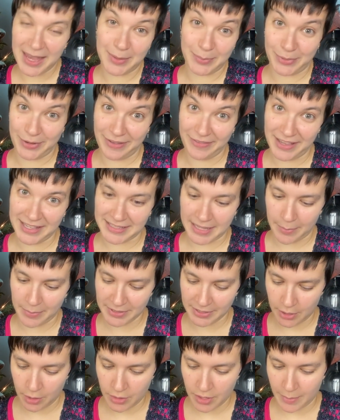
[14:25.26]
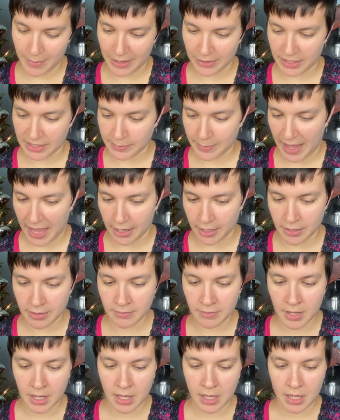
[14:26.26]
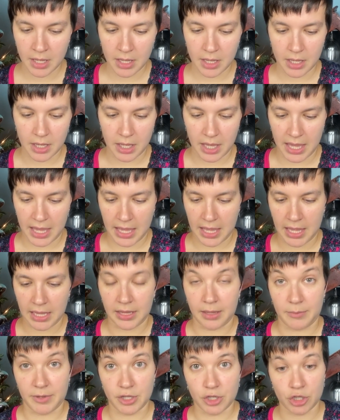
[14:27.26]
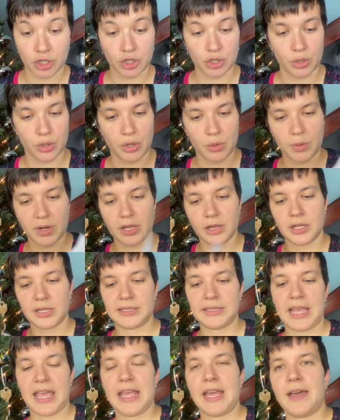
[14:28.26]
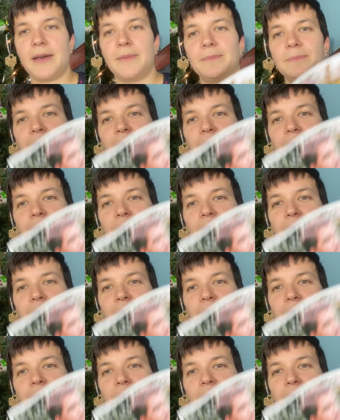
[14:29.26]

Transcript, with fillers: in a previous episode about this pattern. And let me just show you what it looks like.